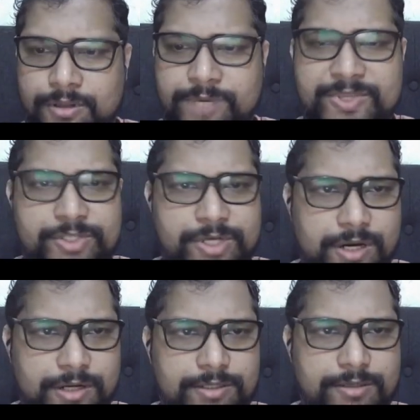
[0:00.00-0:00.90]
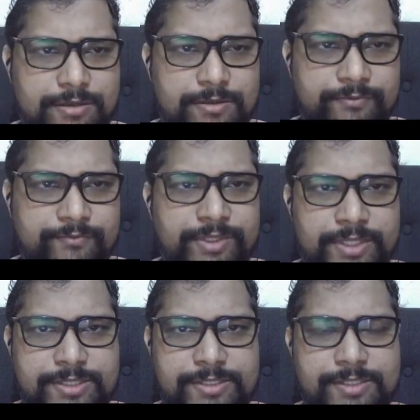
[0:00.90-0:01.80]
Let me start with
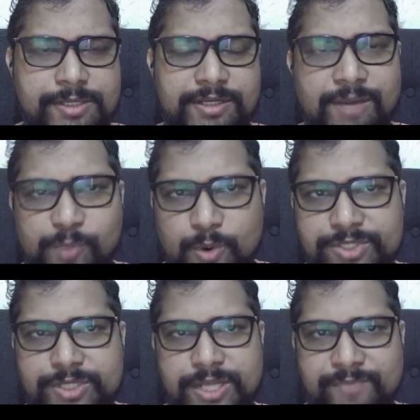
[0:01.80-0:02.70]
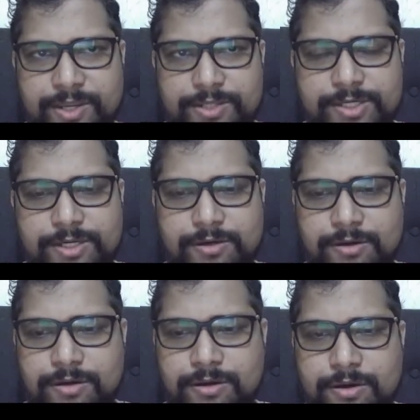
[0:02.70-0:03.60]
this composite image
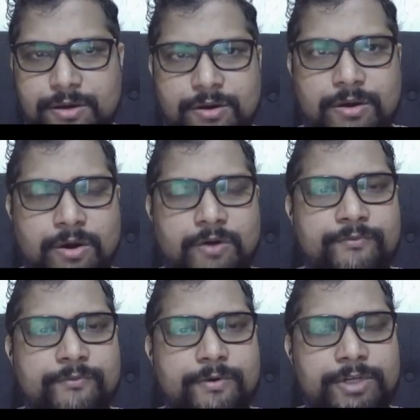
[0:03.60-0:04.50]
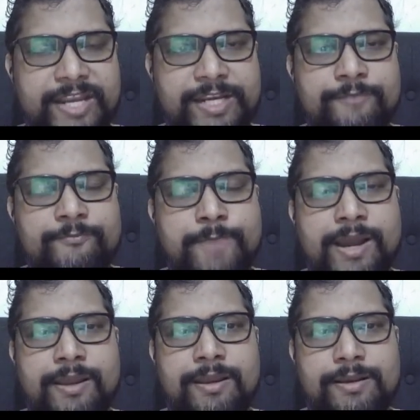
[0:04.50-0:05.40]
taken
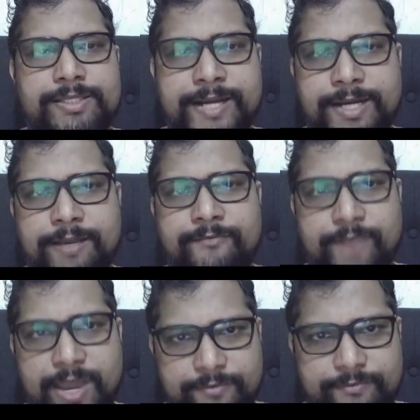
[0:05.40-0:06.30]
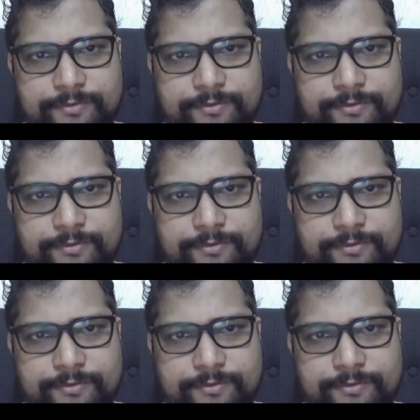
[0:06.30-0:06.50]
by Sentinel-5.